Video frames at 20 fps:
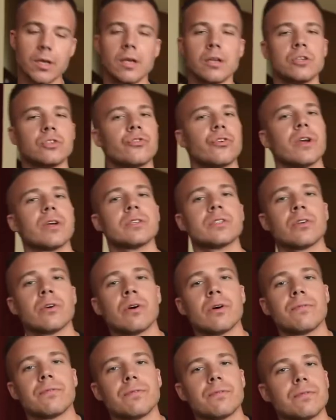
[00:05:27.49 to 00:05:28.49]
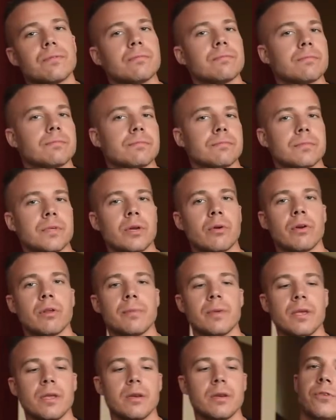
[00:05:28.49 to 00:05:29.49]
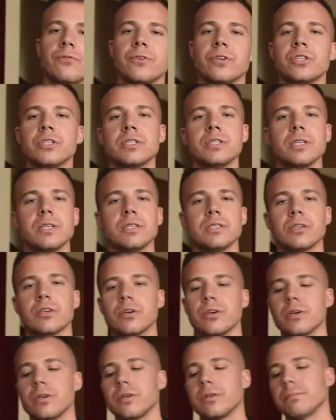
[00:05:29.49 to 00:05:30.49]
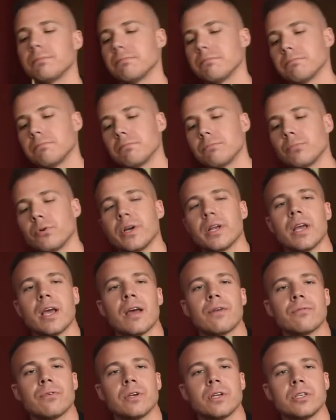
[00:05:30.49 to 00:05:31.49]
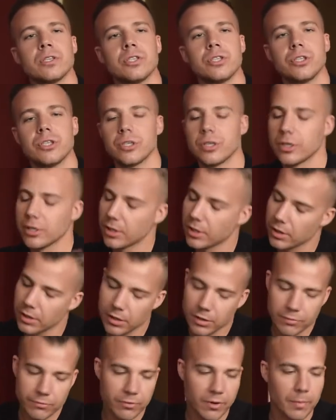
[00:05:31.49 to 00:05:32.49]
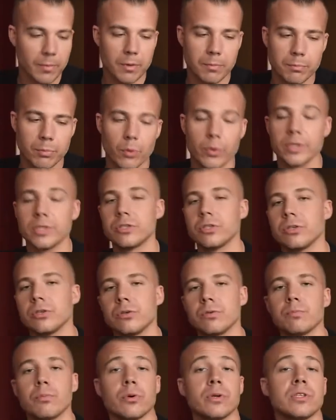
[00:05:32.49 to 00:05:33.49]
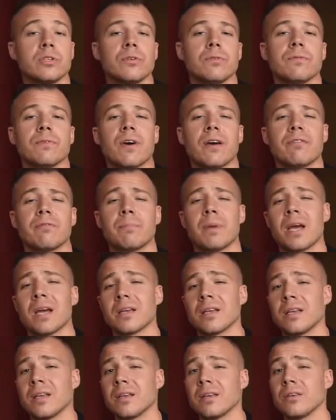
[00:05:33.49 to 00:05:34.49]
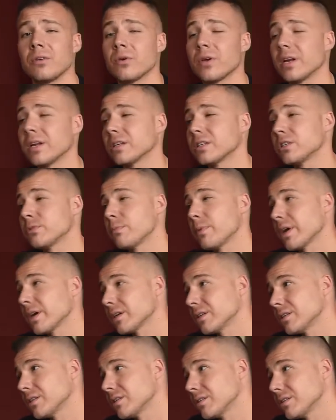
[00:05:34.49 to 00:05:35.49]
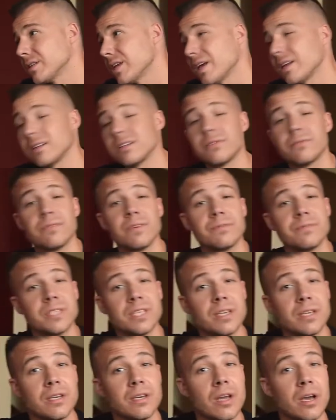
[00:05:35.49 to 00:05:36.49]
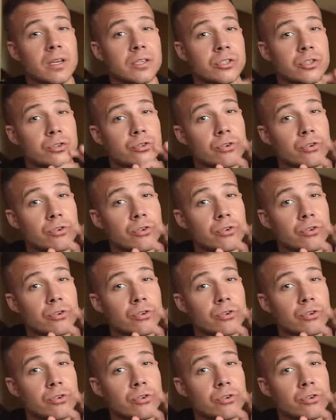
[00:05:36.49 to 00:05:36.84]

it trails off. You know what I mean? Efficiency is good, pretty average. From a 0.2, 0.25 packing, you can expect 10 to 15 nice